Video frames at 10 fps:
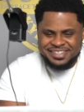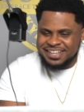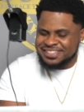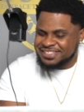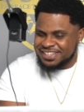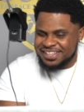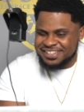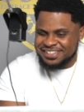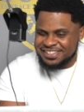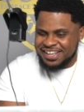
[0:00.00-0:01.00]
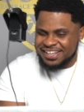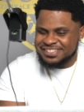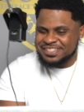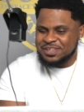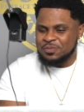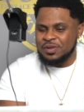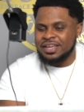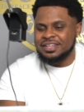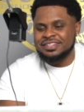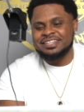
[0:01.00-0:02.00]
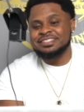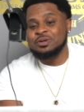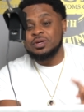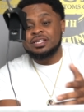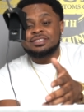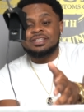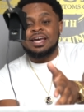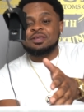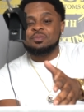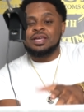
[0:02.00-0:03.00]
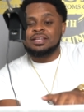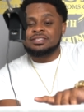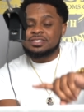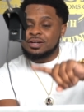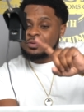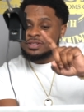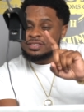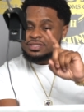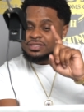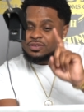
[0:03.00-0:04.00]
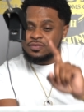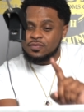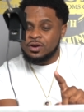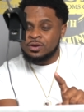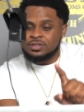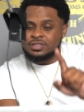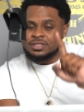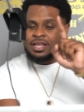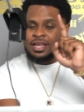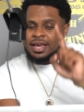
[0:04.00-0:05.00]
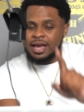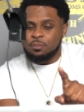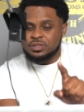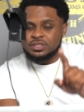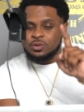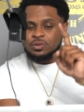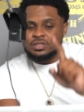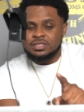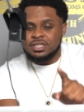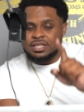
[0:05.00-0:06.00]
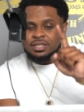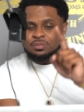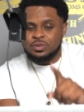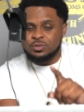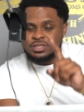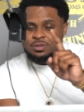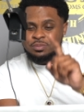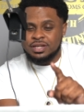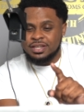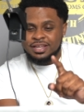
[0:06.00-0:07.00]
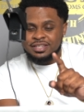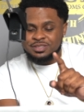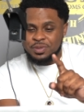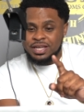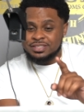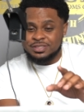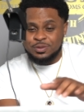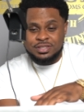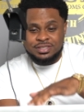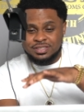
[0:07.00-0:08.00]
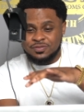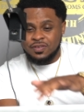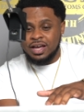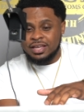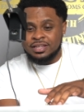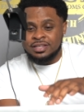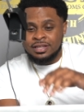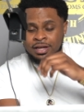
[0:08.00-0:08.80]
That's it. That's it, man. That's it. We excited, man. This is the first episode of Sync Music Mondays, man. So this is fire.